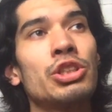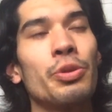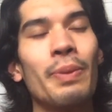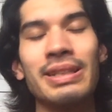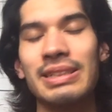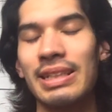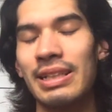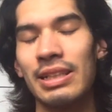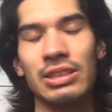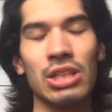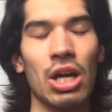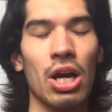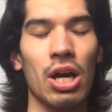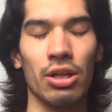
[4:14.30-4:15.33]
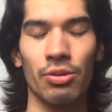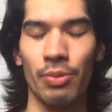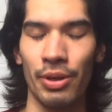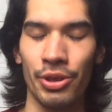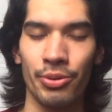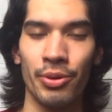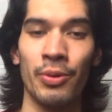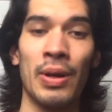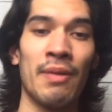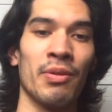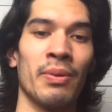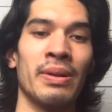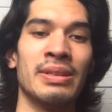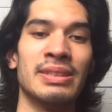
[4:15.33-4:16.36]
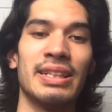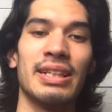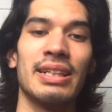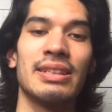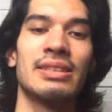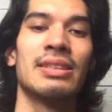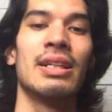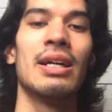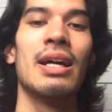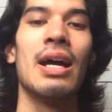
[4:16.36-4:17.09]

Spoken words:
basically the talk went through, everyone did it.